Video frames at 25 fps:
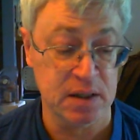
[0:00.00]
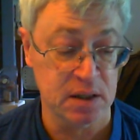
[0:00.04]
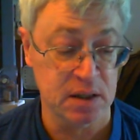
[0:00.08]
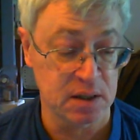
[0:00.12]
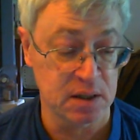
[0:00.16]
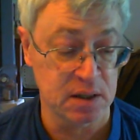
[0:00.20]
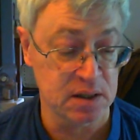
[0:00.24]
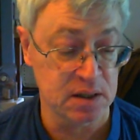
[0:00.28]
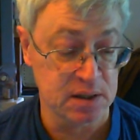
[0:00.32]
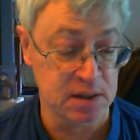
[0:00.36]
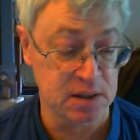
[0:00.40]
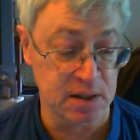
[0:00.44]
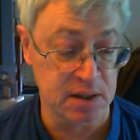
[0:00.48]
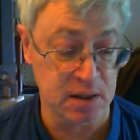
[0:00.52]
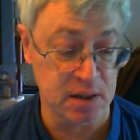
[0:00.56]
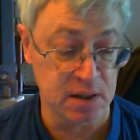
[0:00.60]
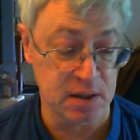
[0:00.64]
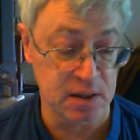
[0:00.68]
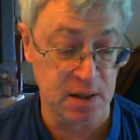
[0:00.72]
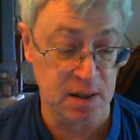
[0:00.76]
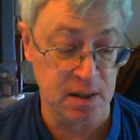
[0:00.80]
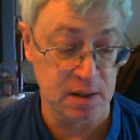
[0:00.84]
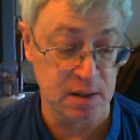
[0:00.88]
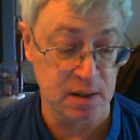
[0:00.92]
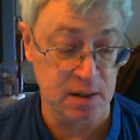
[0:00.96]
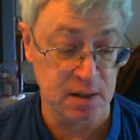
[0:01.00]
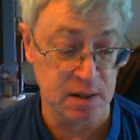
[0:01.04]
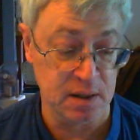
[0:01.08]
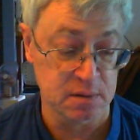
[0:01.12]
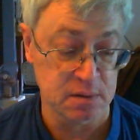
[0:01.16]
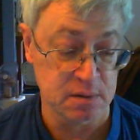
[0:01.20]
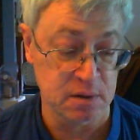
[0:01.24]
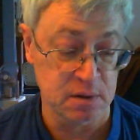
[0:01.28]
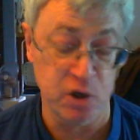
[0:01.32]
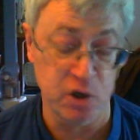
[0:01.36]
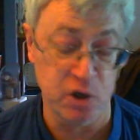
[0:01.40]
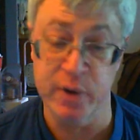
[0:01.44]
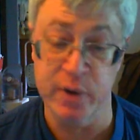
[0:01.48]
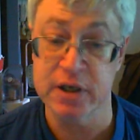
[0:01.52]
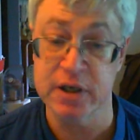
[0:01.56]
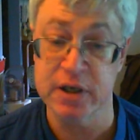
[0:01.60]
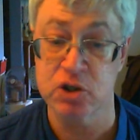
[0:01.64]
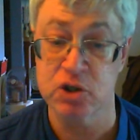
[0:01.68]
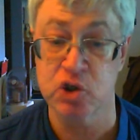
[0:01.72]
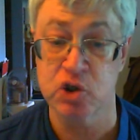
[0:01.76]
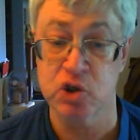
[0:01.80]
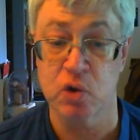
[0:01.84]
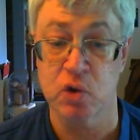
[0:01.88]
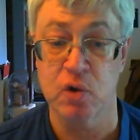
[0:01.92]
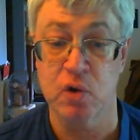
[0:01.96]
It's in the New England
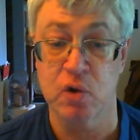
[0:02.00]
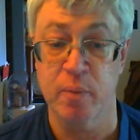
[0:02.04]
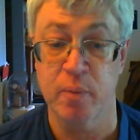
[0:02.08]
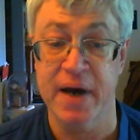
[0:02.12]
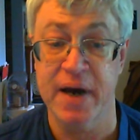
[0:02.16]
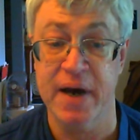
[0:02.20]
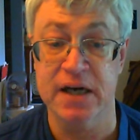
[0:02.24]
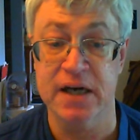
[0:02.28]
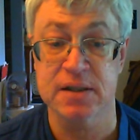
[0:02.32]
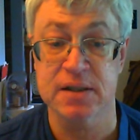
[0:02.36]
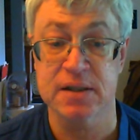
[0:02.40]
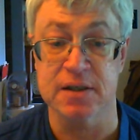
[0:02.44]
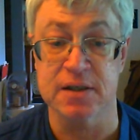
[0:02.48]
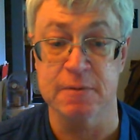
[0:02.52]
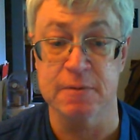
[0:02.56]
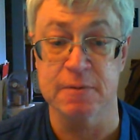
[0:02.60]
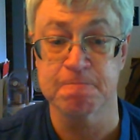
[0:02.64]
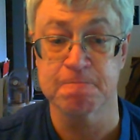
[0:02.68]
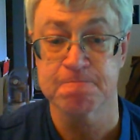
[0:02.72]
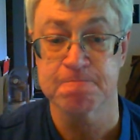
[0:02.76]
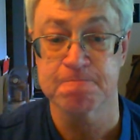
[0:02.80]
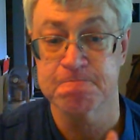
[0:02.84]
Journal of Medicine.